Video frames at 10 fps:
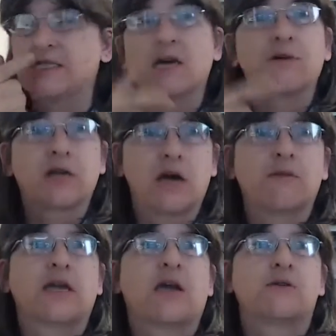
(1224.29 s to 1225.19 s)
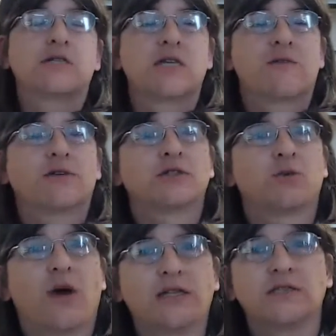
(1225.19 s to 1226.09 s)
some are coming out at
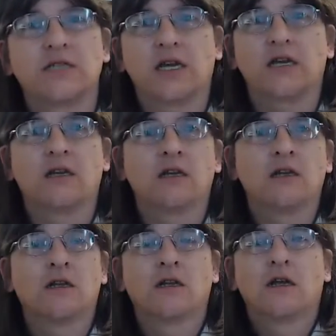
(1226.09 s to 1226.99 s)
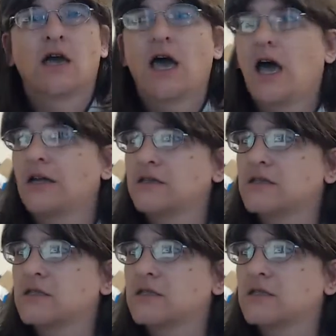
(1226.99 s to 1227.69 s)
720. And